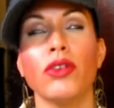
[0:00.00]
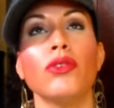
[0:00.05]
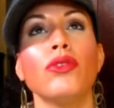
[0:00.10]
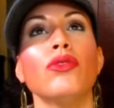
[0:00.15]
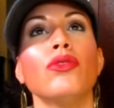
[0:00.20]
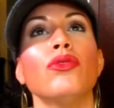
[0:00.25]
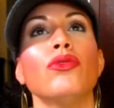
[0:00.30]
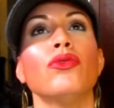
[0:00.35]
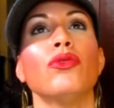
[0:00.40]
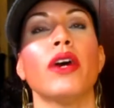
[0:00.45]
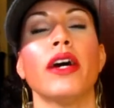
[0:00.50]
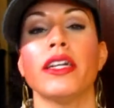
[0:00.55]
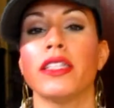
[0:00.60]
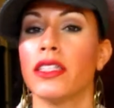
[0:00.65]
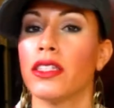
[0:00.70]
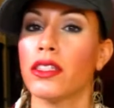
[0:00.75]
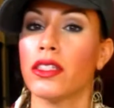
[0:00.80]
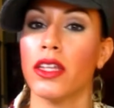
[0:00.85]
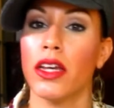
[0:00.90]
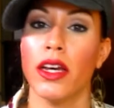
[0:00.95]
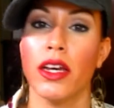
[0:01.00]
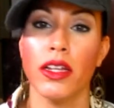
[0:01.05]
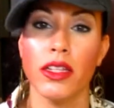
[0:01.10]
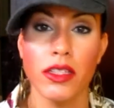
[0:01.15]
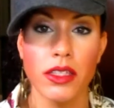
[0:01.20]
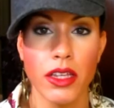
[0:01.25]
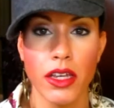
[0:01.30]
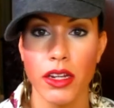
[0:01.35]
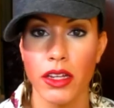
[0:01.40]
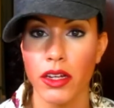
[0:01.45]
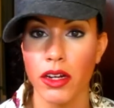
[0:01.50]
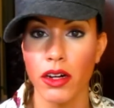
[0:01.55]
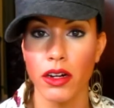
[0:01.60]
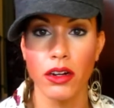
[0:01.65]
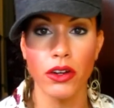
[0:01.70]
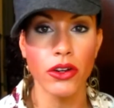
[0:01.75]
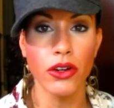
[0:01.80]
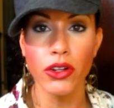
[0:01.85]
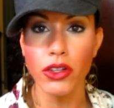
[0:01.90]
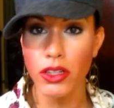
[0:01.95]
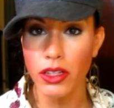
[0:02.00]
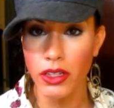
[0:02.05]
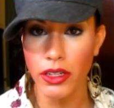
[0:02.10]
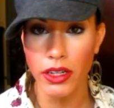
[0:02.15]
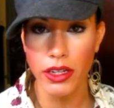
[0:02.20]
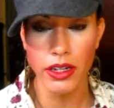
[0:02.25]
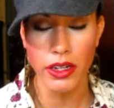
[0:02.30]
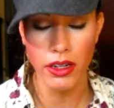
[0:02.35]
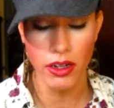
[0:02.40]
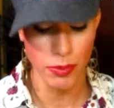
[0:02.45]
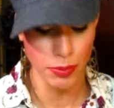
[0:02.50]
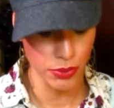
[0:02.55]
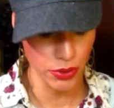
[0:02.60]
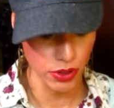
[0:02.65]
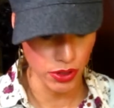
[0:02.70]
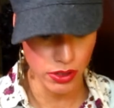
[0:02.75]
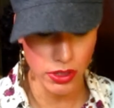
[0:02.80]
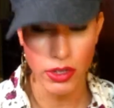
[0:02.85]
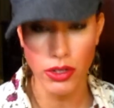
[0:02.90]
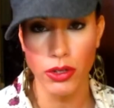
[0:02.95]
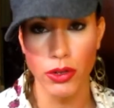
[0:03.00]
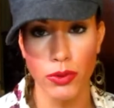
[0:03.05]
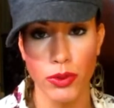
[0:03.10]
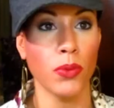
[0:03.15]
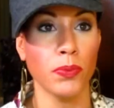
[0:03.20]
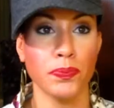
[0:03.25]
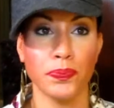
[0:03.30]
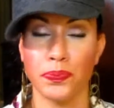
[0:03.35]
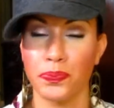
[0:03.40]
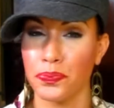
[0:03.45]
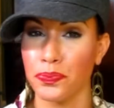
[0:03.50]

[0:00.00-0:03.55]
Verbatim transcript: Oh, I detest getting up early. No.